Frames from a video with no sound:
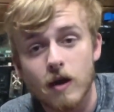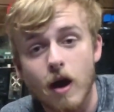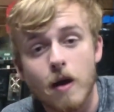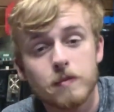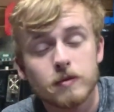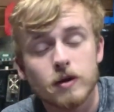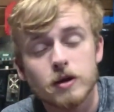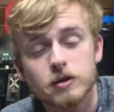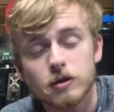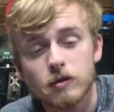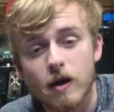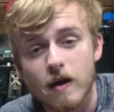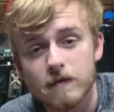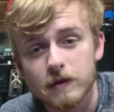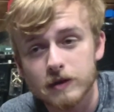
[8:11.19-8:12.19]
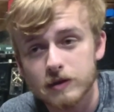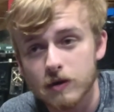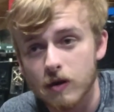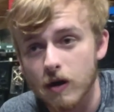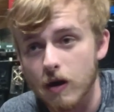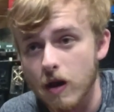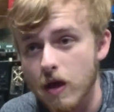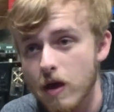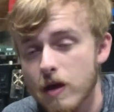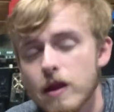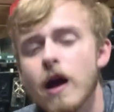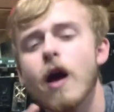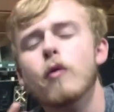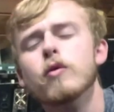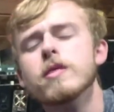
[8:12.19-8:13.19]
upgrade your graphics card.
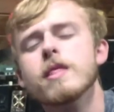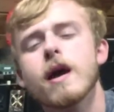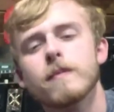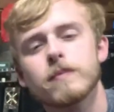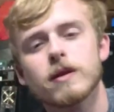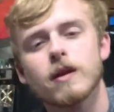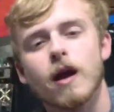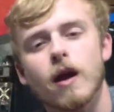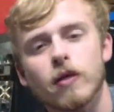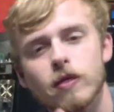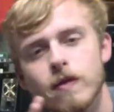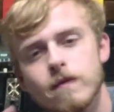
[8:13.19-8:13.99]
Now, wouldn't that be nice?